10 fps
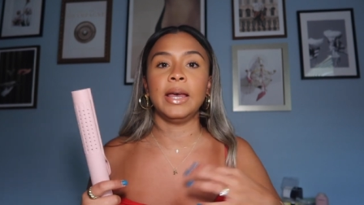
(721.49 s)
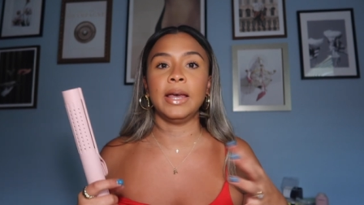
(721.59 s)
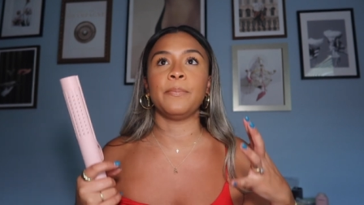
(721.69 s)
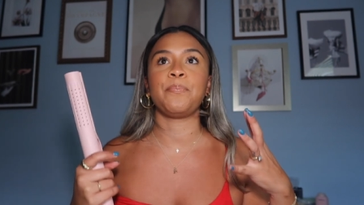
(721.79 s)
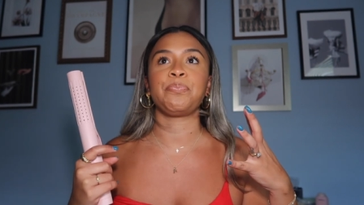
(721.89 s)

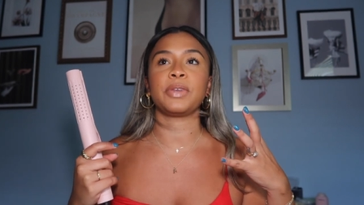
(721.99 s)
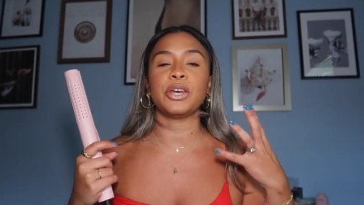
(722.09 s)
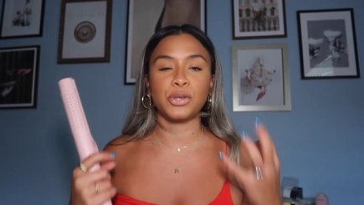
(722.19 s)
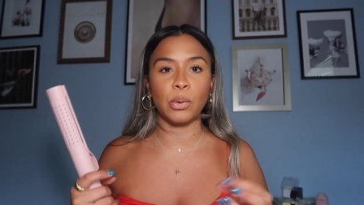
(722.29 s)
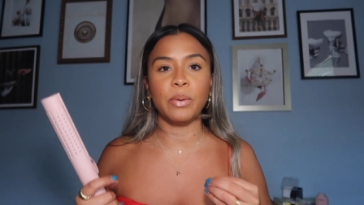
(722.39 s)
It
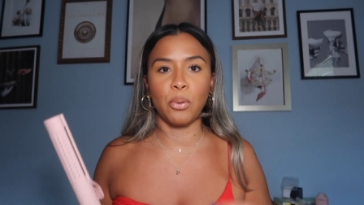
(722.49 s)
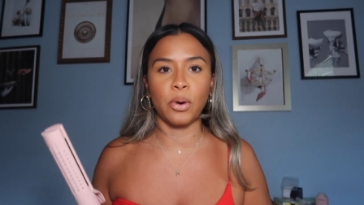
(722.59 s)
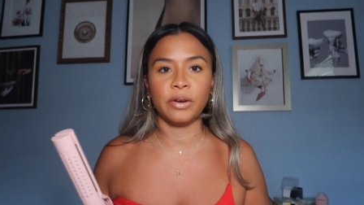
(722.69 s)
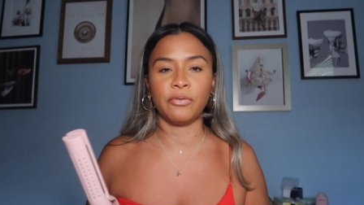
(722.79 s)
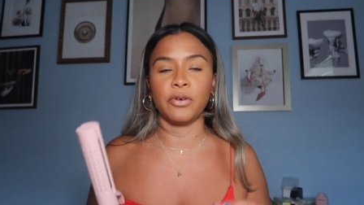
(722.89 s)
it's so
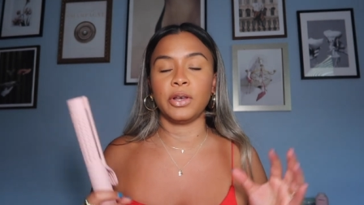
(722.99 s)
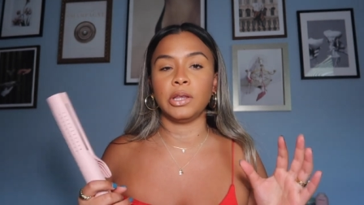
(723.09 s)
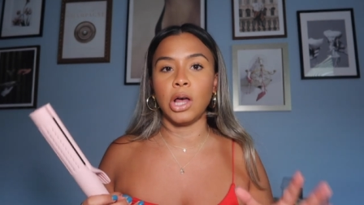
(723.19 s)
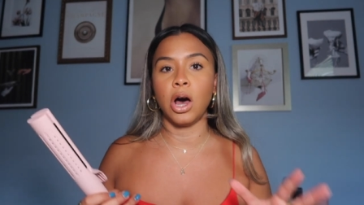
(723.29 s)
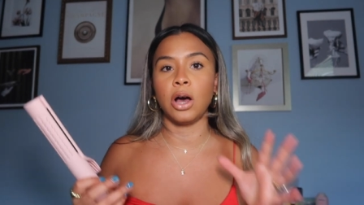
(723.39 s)
important for the
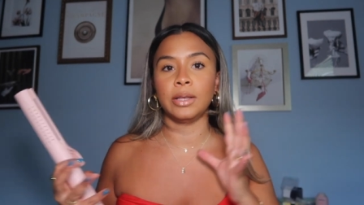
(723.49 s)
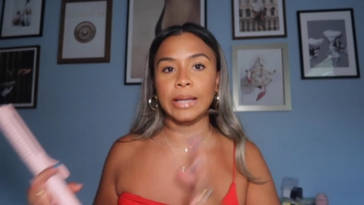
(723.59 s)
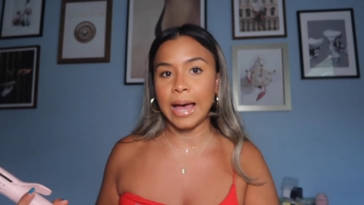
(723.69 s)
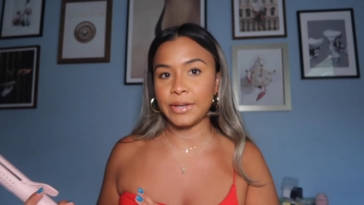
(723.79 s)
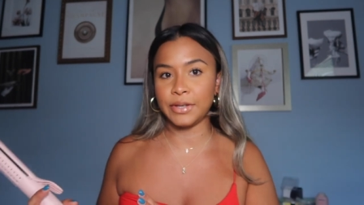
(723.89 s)
long
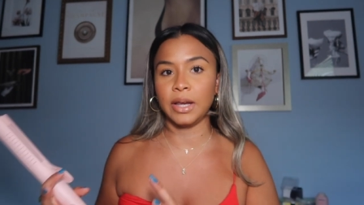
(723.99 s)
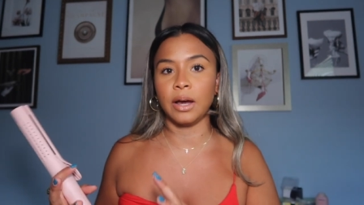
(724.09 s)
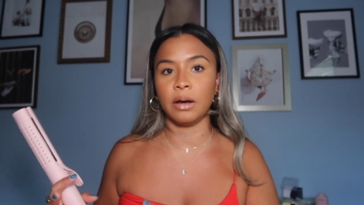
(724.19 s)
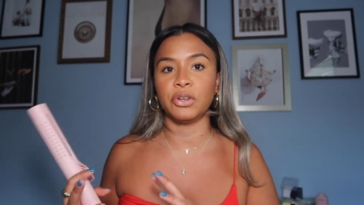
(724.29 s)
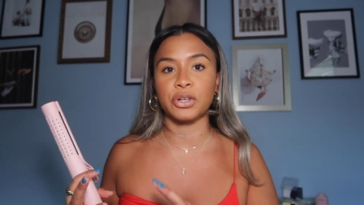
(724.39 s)

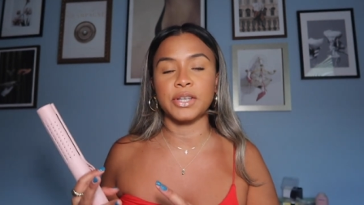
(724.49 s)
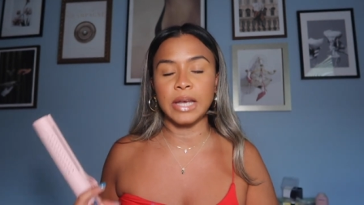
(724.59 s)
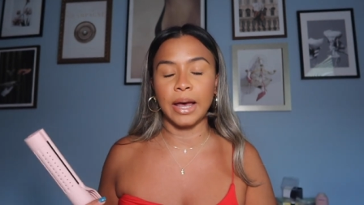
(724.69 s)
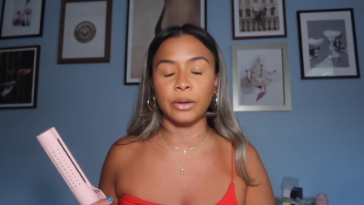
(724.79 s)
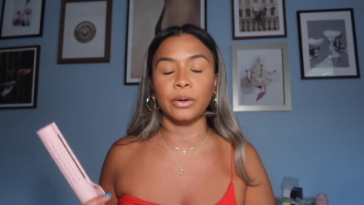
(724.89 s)
lasting of your
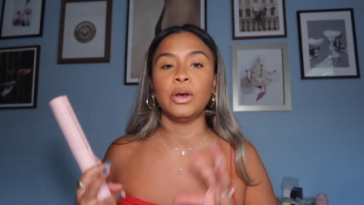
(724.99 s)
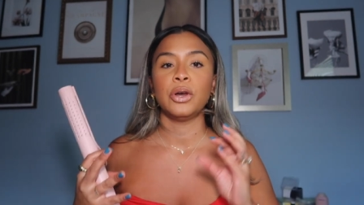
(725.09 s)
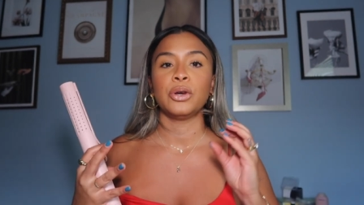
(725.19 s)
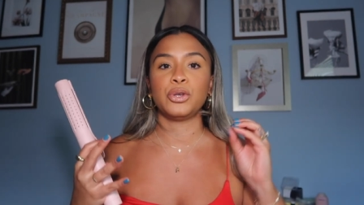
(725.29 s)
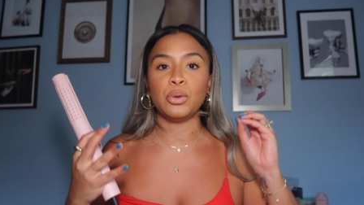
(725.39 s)
style
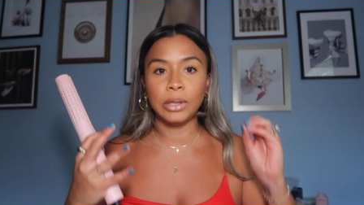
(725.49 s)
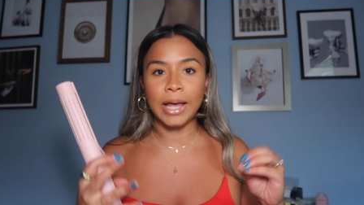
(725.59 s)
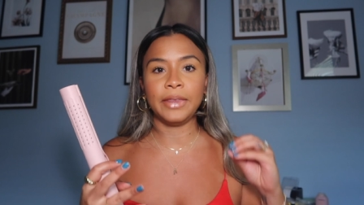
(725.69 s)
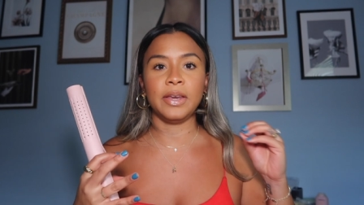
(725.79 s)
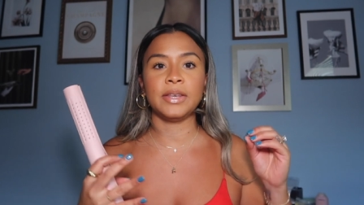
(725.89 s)
to
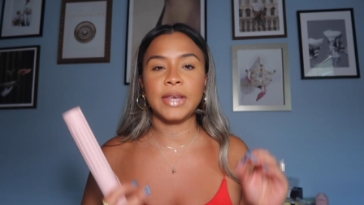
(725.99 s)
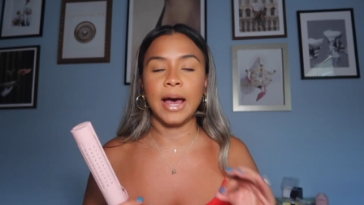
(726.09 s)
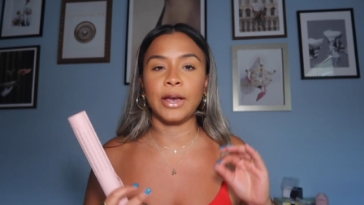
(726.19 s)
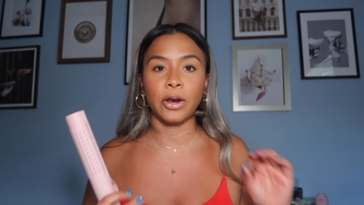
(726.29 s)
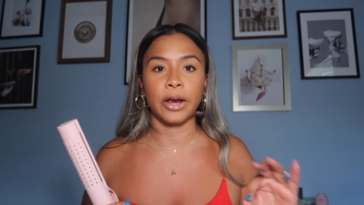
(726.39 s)
let the
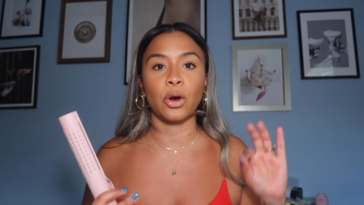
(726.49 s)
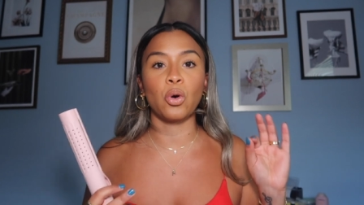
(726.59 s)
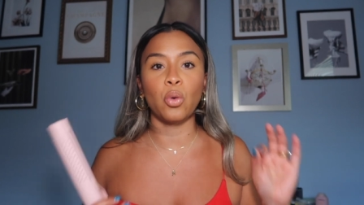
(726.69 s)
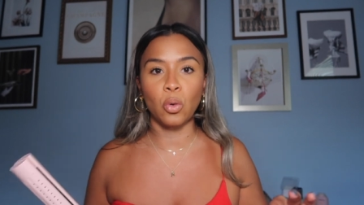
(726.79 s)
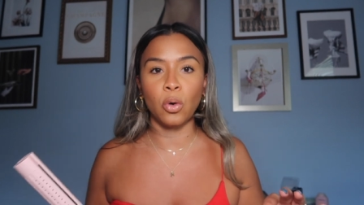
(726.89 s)
entire hair
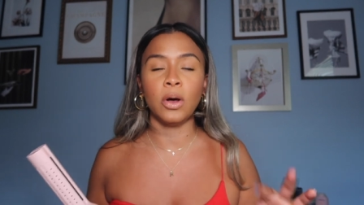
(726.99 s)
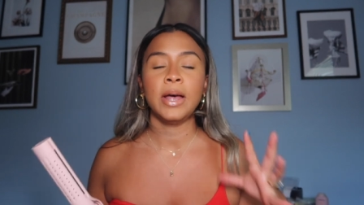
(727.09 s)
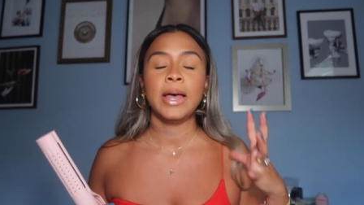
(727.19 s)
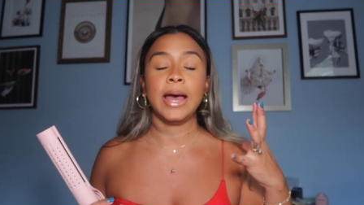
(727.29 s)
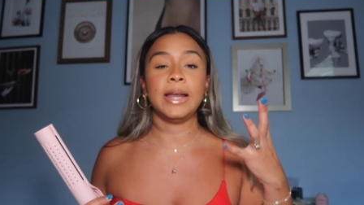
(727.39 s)

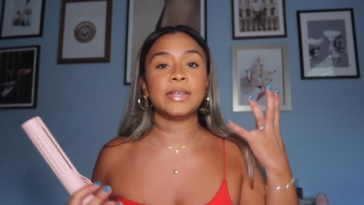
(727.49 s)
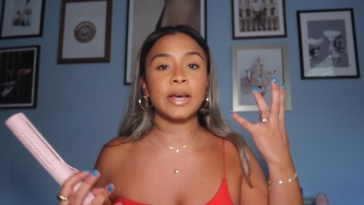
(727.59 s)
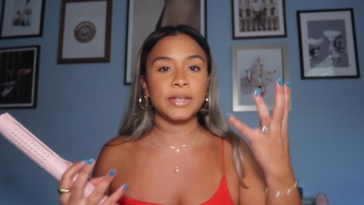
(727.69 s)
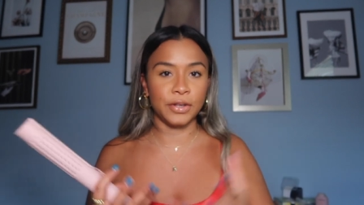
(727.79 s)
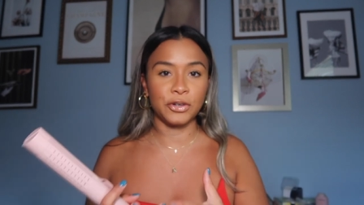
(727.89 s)
cool. And it's
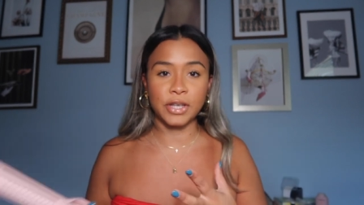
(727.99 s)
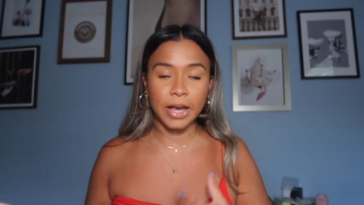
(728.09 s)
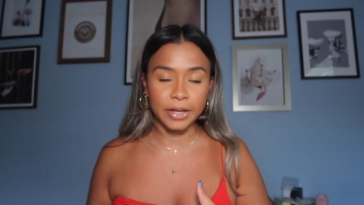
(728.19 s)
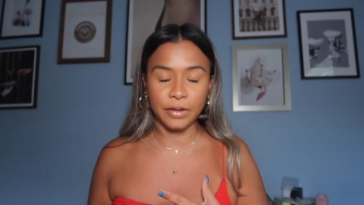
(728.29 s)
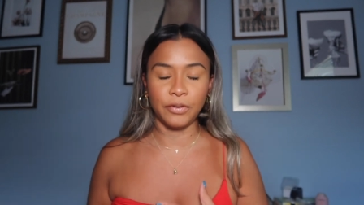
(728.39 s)
a, there's a
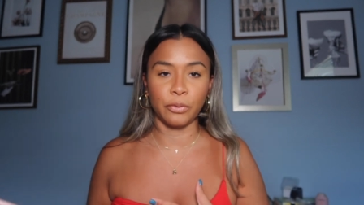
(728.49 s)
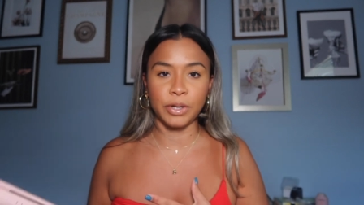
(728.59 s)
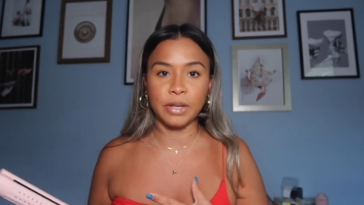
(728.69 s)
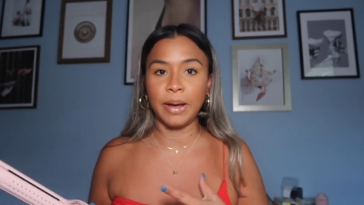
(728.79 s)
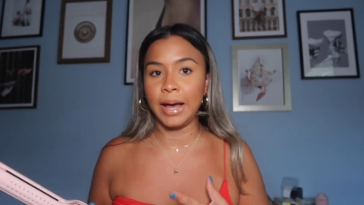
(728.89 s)
scientific
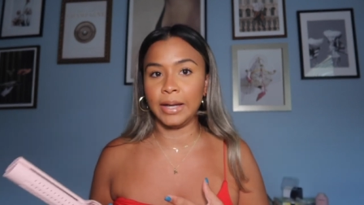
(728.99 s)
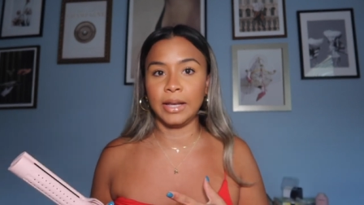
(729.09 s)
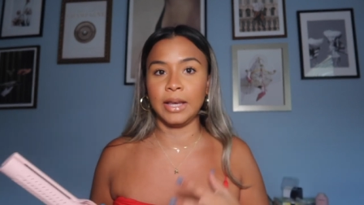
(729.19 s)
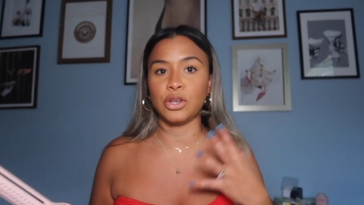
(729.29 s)
reason behind it.